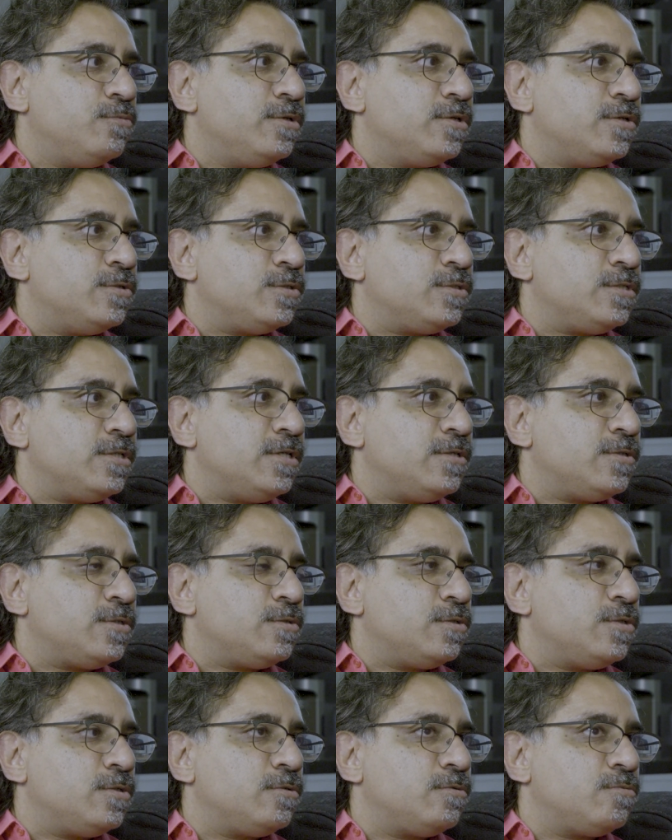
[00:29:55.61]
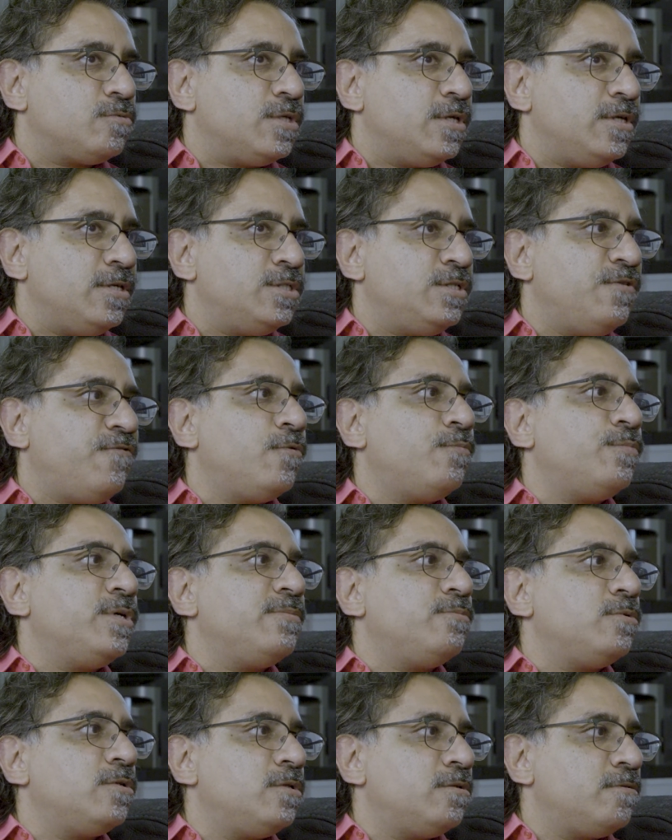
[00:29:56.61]
because it's easy for
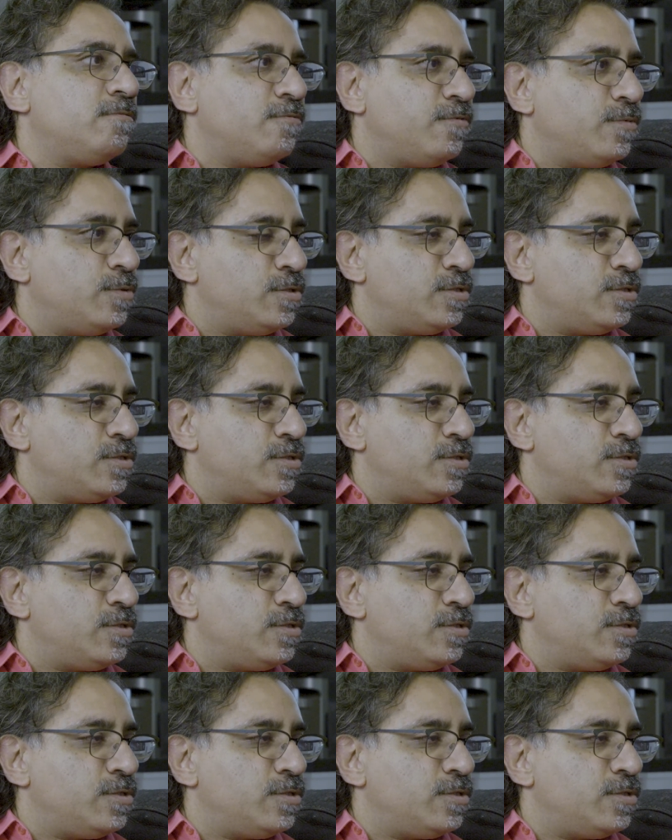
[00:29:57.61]
people on